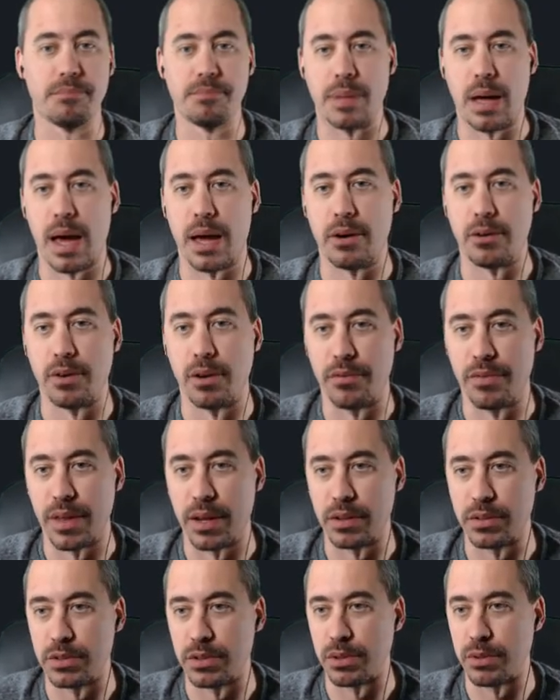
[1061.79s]
I don't know if
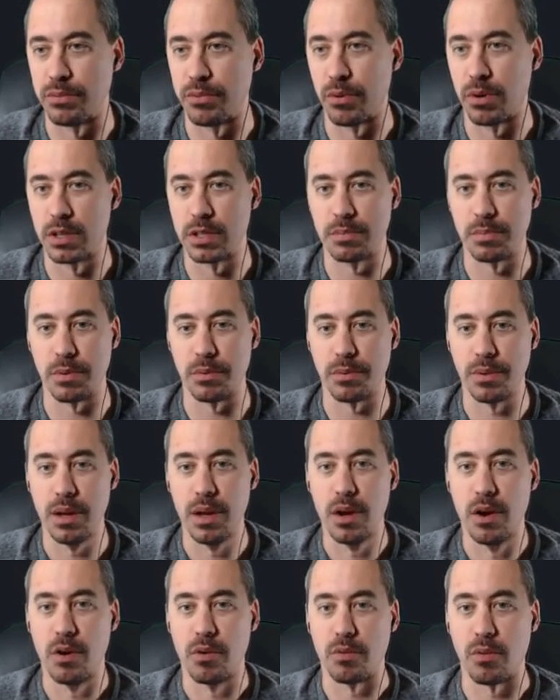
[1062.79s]
that'll do it for us, but
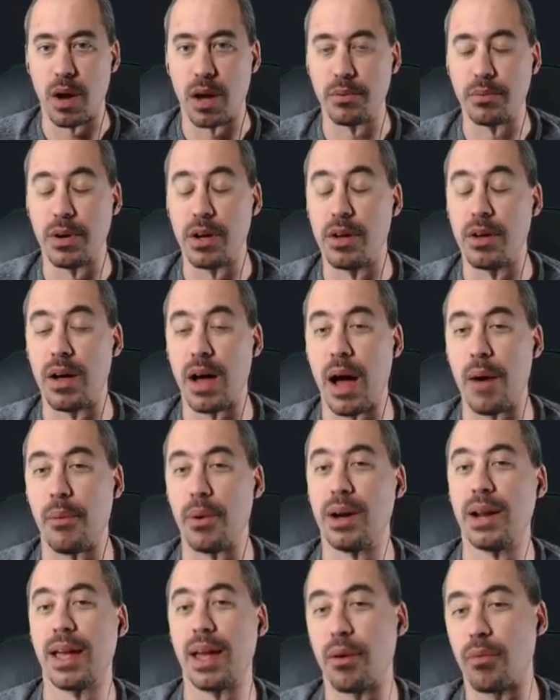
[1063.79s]
Rodwell, I
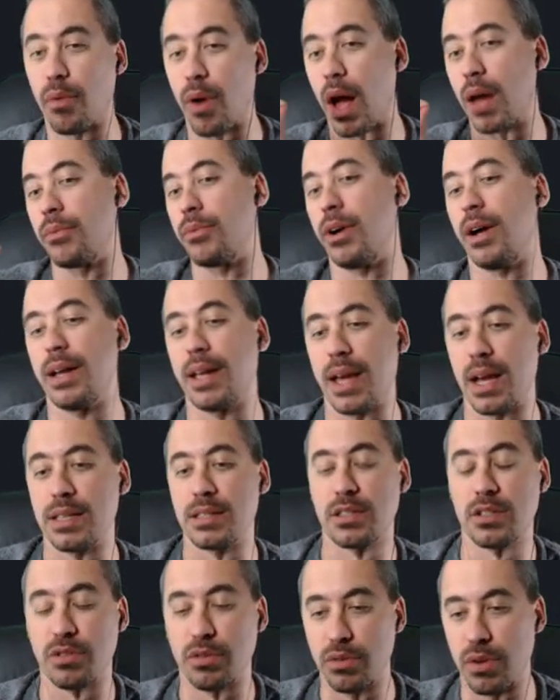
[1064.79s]
want to get Rodwell, I guess,
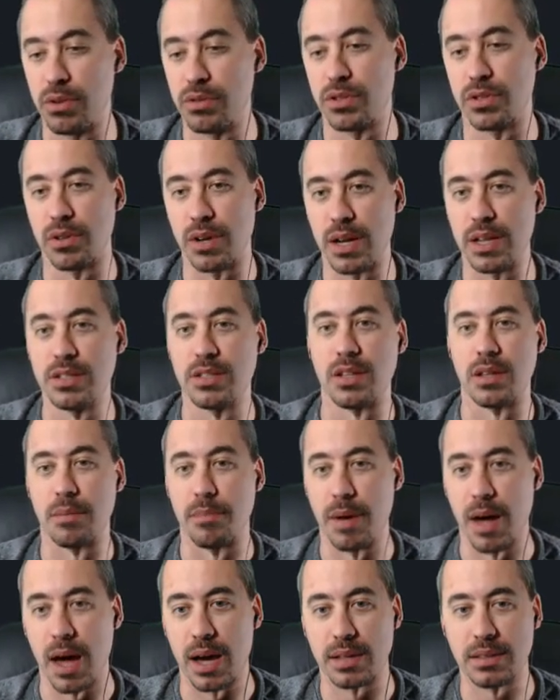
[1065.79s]
closer into the
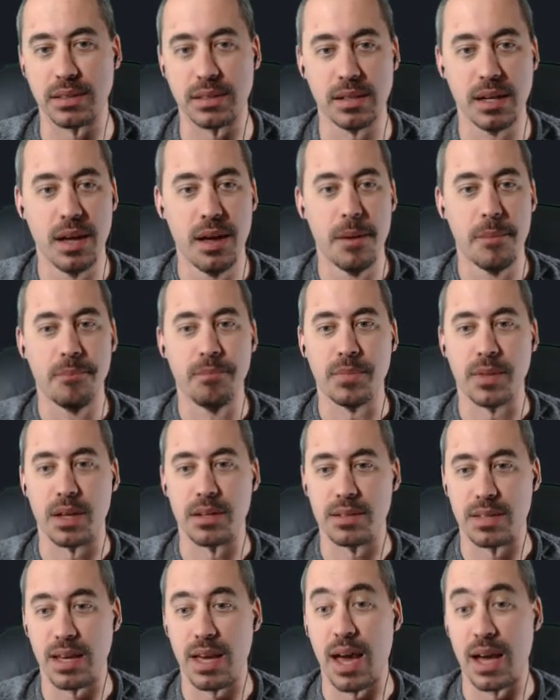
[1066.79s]
box
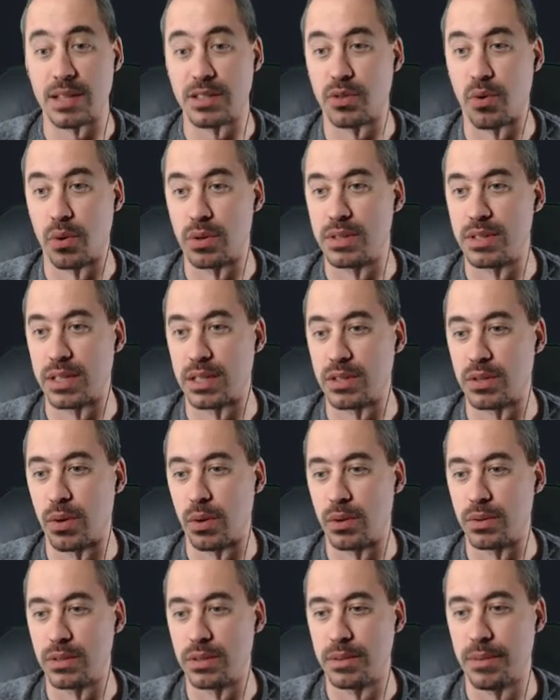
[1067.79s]
because he has scored six
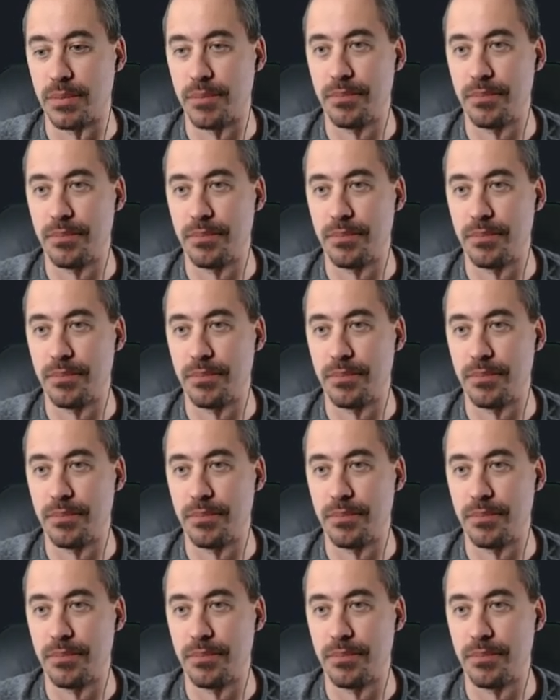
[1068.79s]
goals.